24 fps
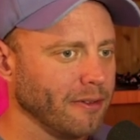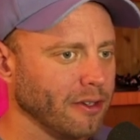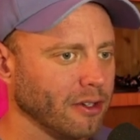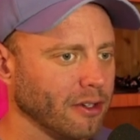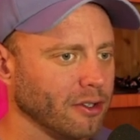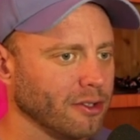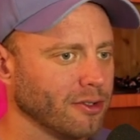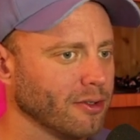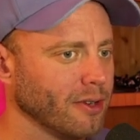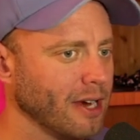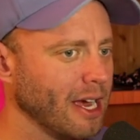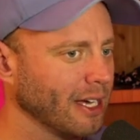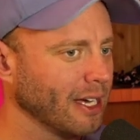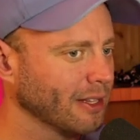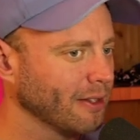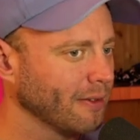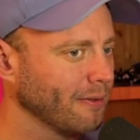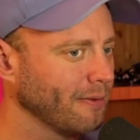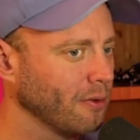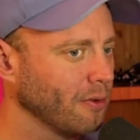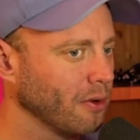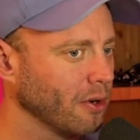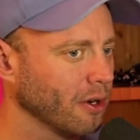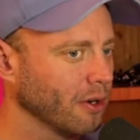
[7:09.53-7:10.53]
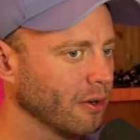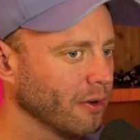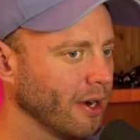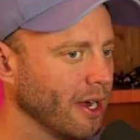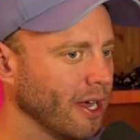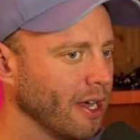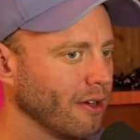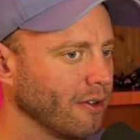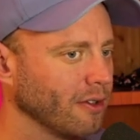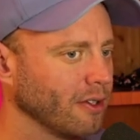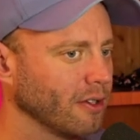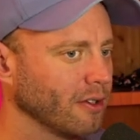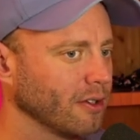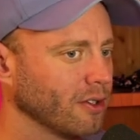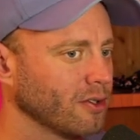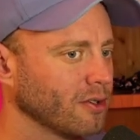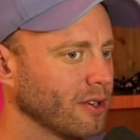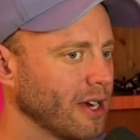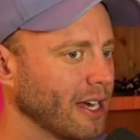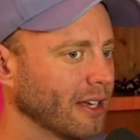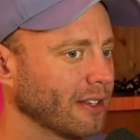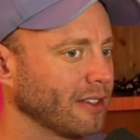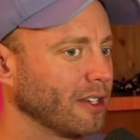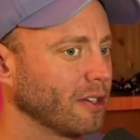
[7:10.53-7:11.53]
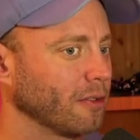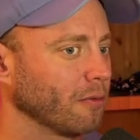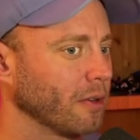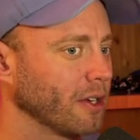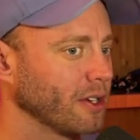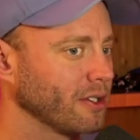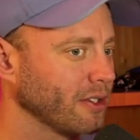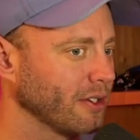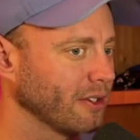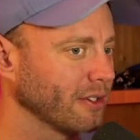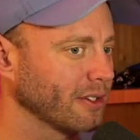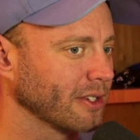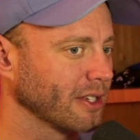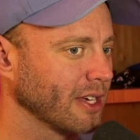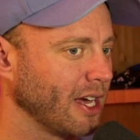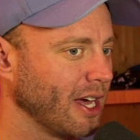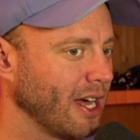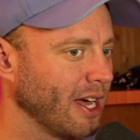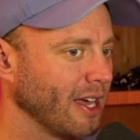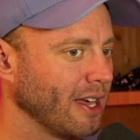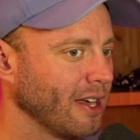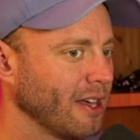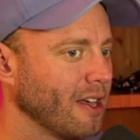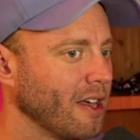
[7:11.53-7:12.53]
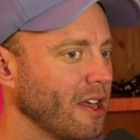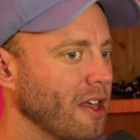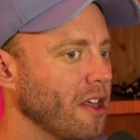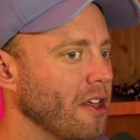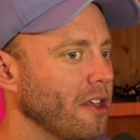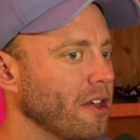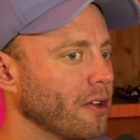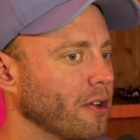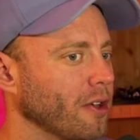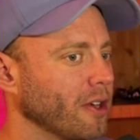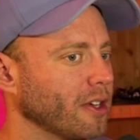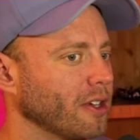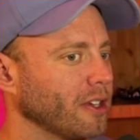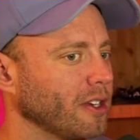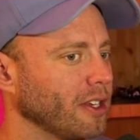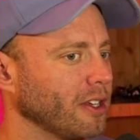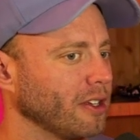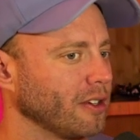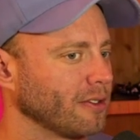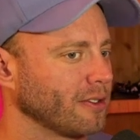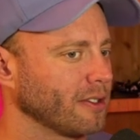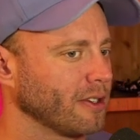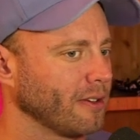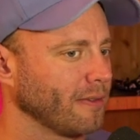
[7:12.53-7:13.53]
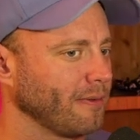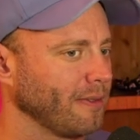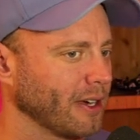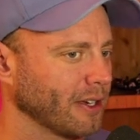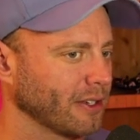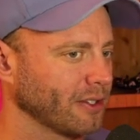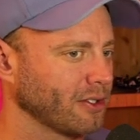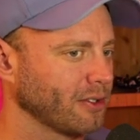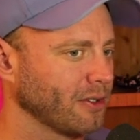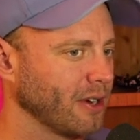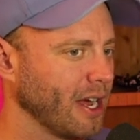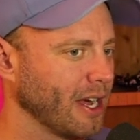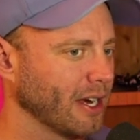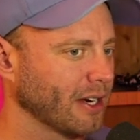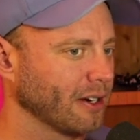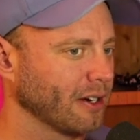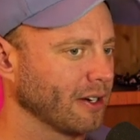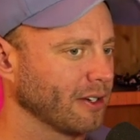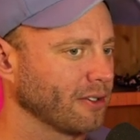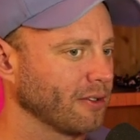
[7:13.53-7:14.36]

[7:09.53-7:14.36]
You can track the foreground. You can track the original sky, or you can use an effects tracker.